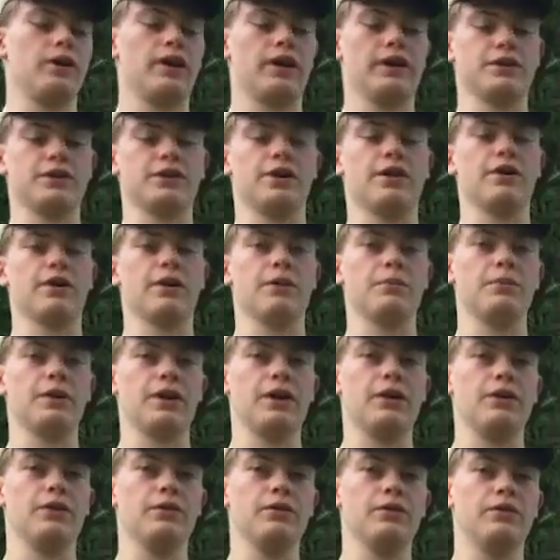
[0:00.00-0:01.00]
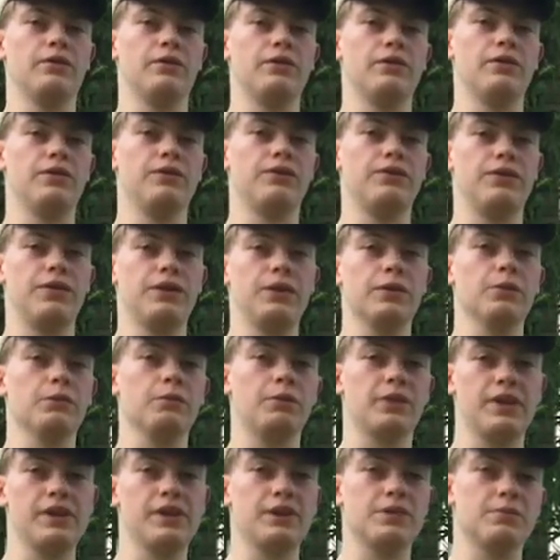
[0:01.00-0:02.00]
I talk about finger
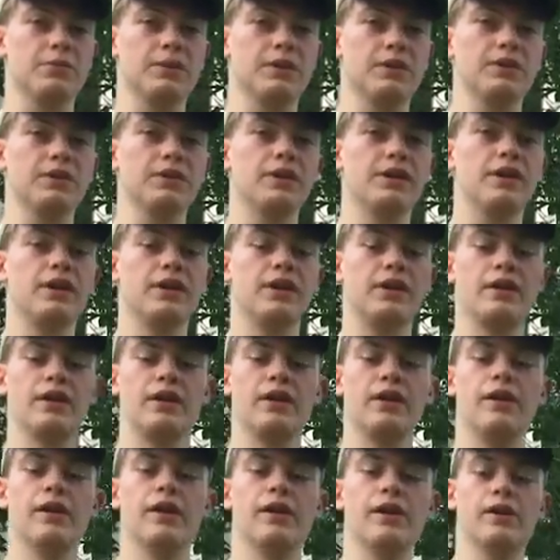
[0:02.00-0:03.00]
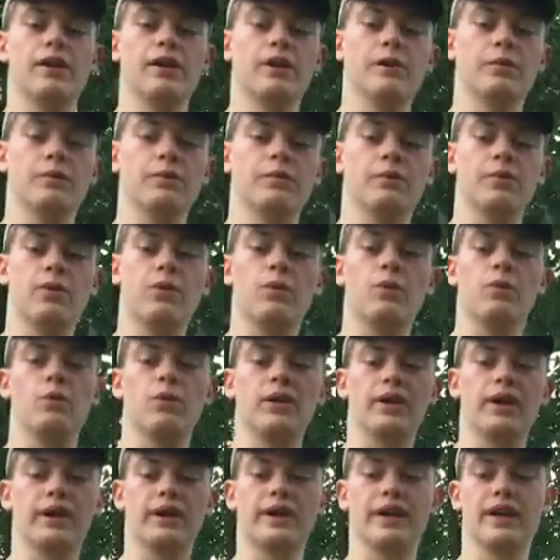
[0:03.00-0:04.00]
placement,
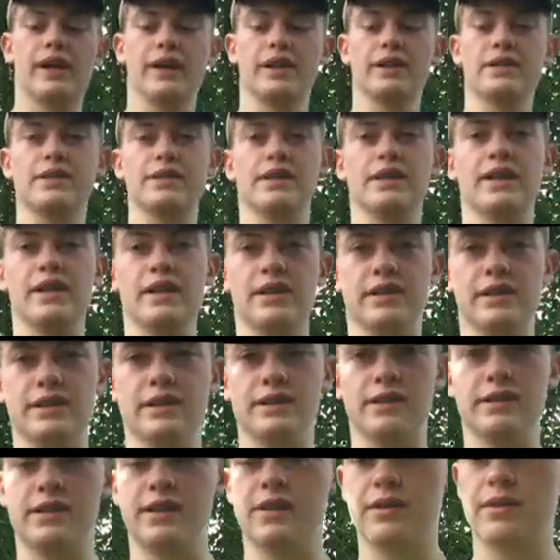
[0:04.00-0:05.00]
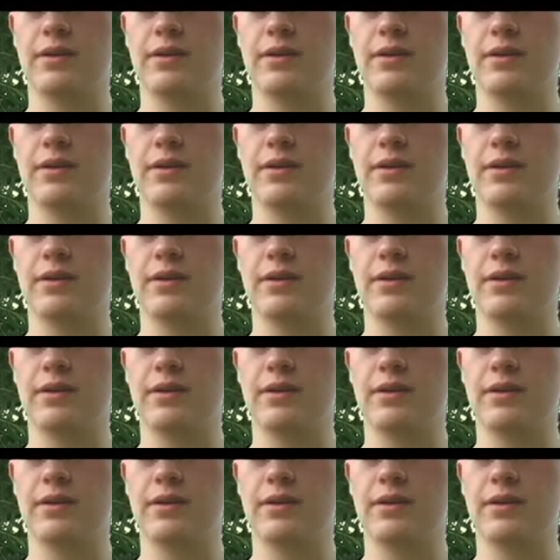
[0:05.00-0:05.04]
what I can say is